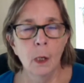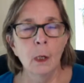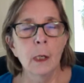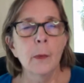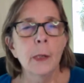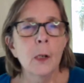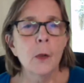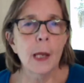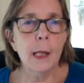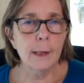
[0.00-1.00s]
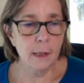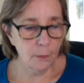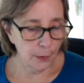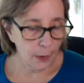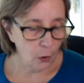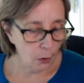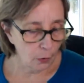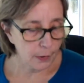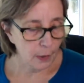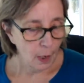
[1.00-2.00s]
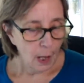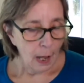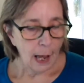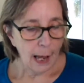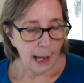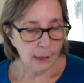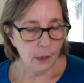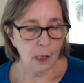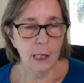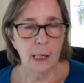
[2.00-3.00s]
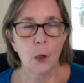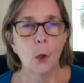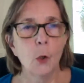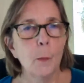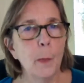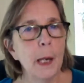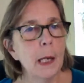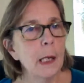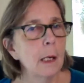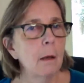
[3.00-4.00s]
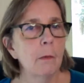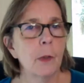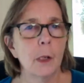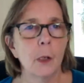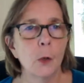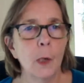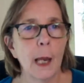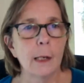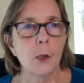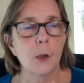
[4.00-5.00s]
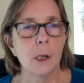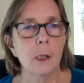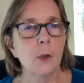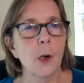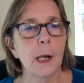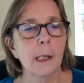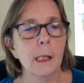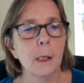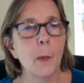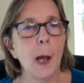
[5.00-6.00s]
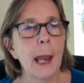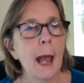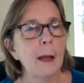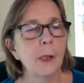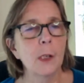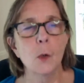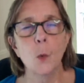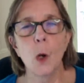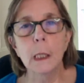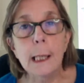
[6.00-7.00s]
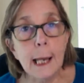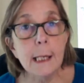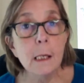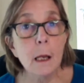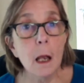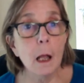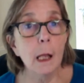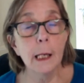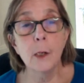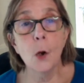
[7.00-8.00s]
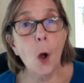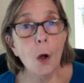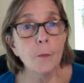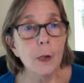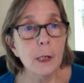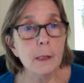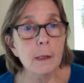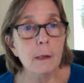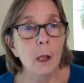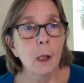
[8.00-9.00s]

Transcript: Now, I know that's difficult, and it could be that you get distracted by having to work later in your office,